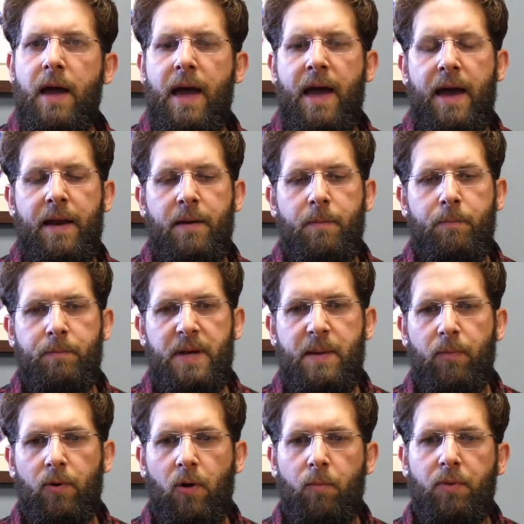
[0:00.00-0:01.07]
And
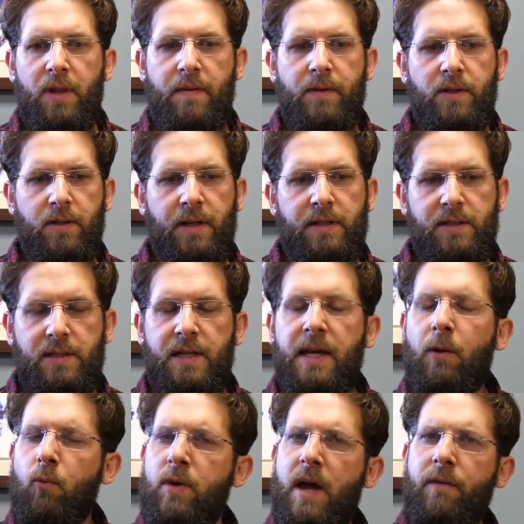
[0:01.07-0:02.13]
people don't believe it till they see
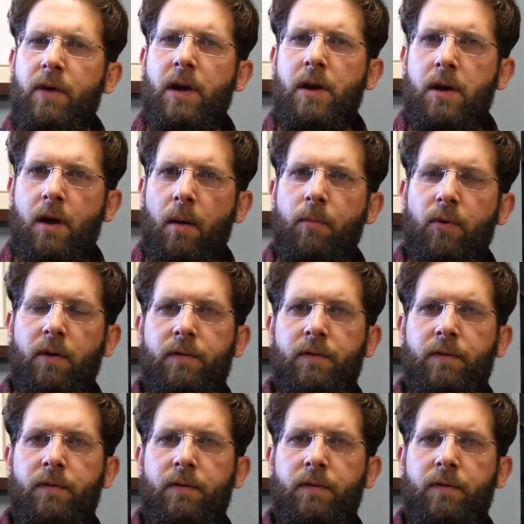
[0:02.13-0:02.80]
it. We have a number